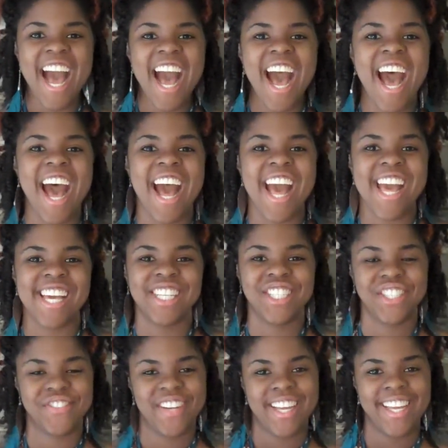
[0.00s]
Hi,
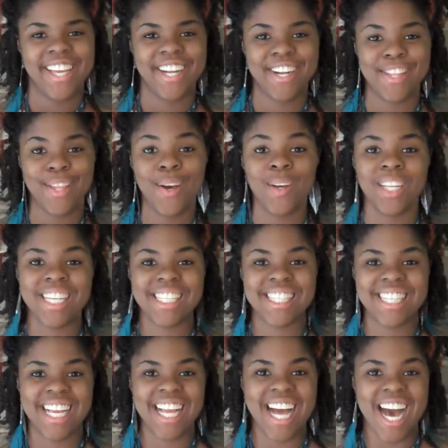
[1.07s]
Sheree here, the
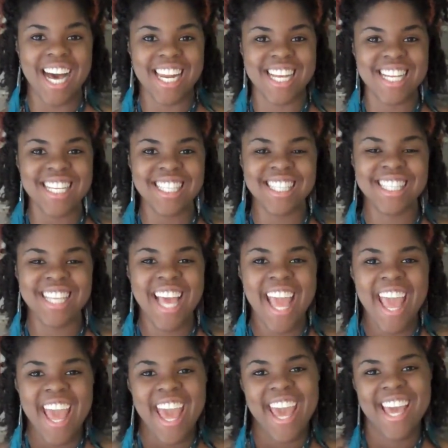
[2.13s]
Holistic Goddess,
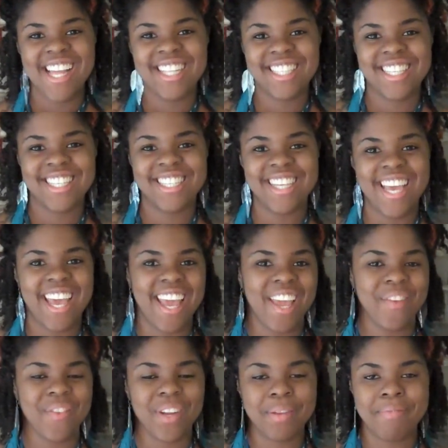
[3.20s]
and
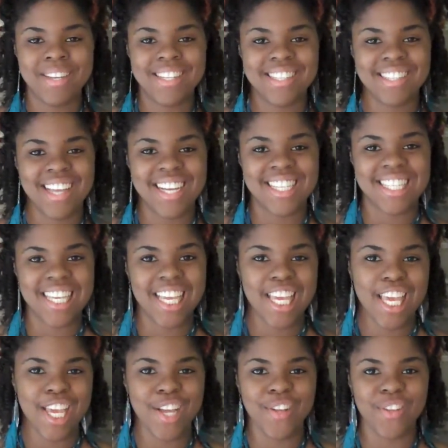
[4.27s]
today we're going to be discussing
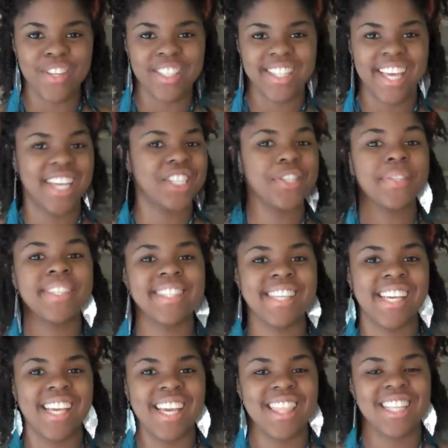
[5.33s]
Kegels. As you
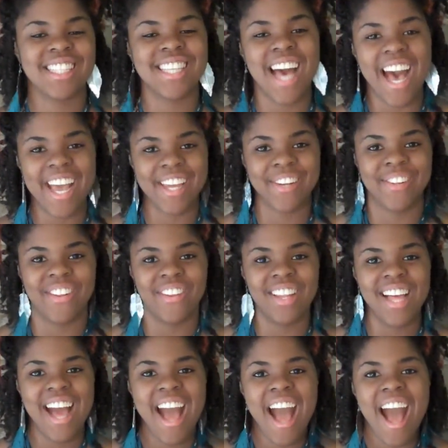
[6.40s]
see in the
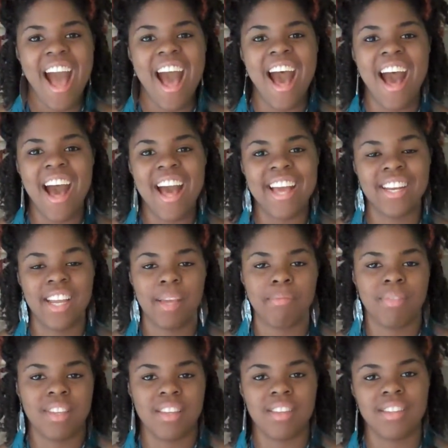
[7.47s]
title, I
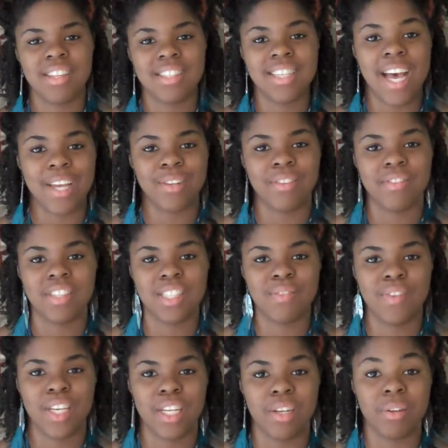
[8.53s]
named the, the title of this
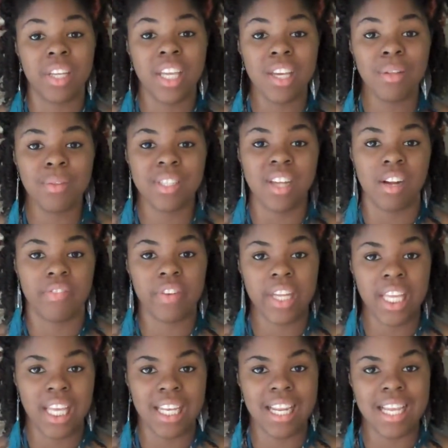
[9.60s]
video, Kegels Are for
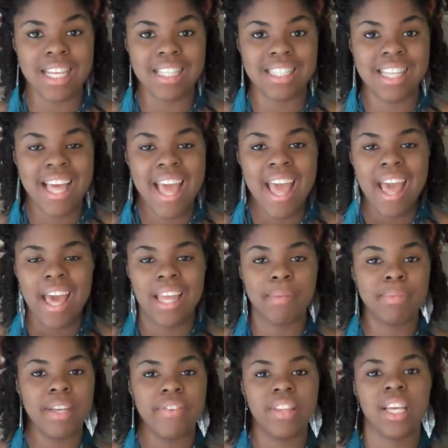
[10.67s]
Kitties, and I'm
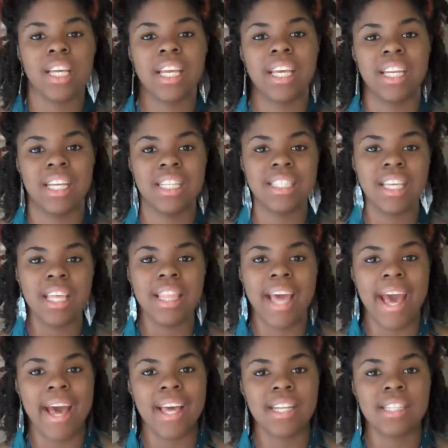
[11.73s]
definitely going to get into
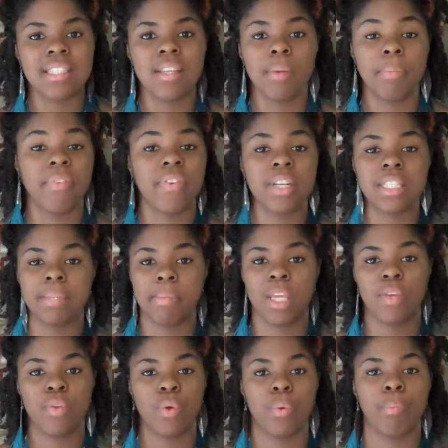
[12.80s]
that, so but first let me
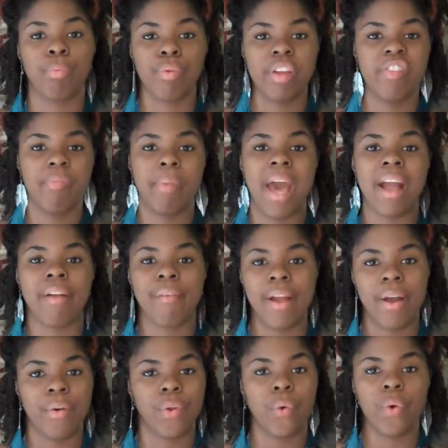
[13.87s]
give you a brief
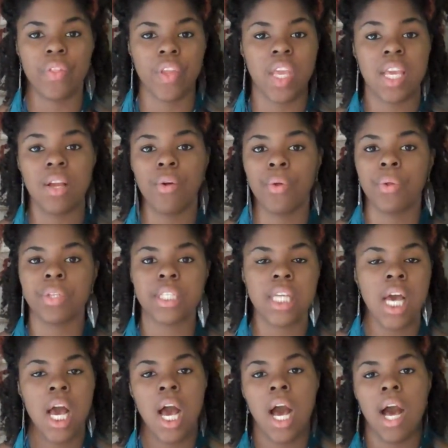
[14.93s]
background on Kegels.
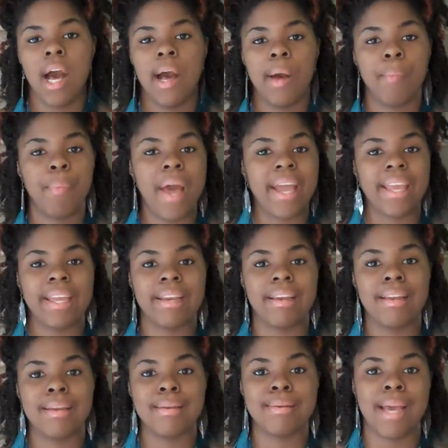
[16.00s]
Uh, back
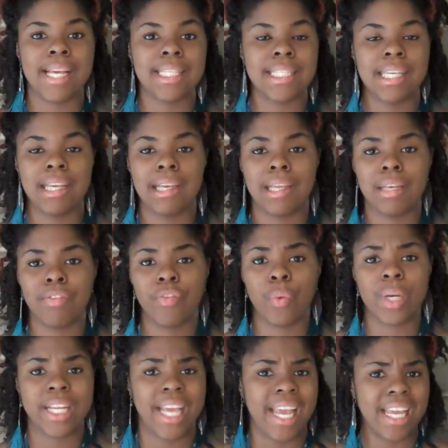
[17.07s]
in nineteen
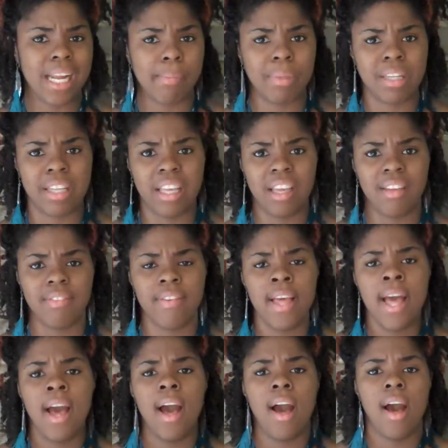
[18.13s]
forty-eight, I believe,
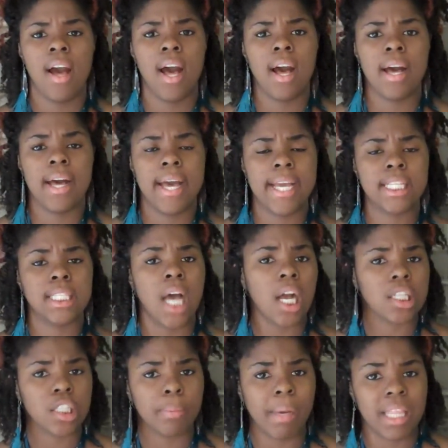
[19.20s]
uh, a
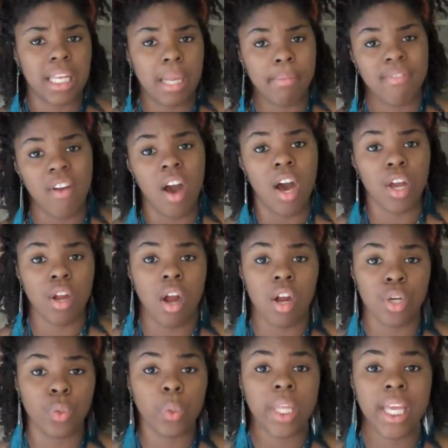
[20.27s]
doctor by the name of
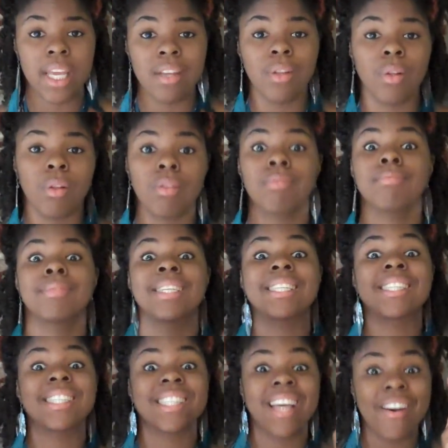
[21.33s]
Arnold Kegel
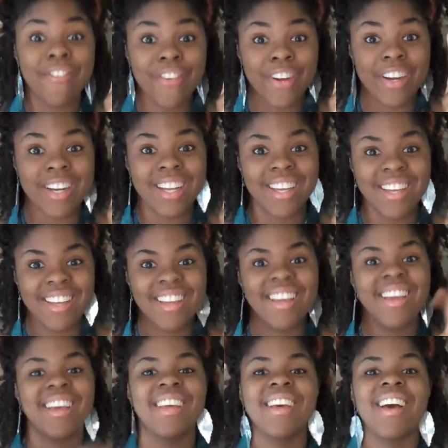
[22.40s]
discovered
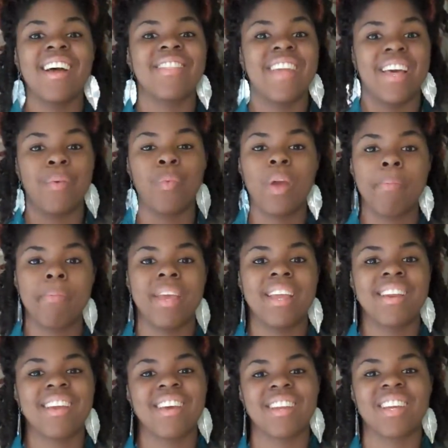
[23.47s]
that
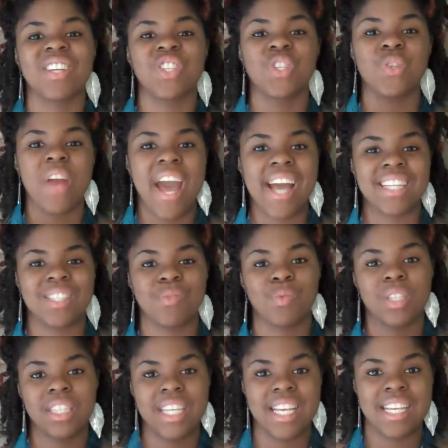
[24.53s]
women could contract and
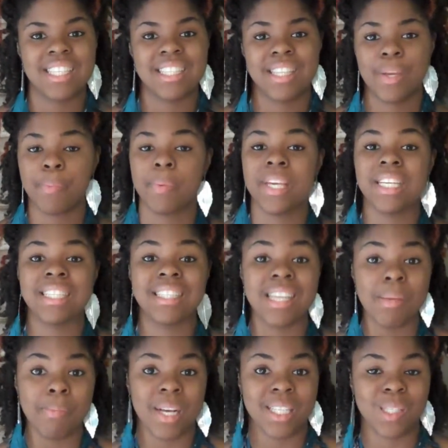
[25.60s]
release their P
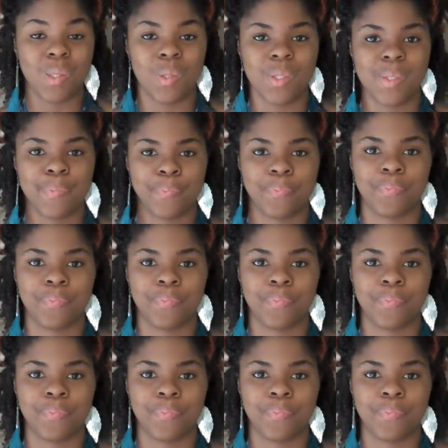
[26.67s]
C muscles.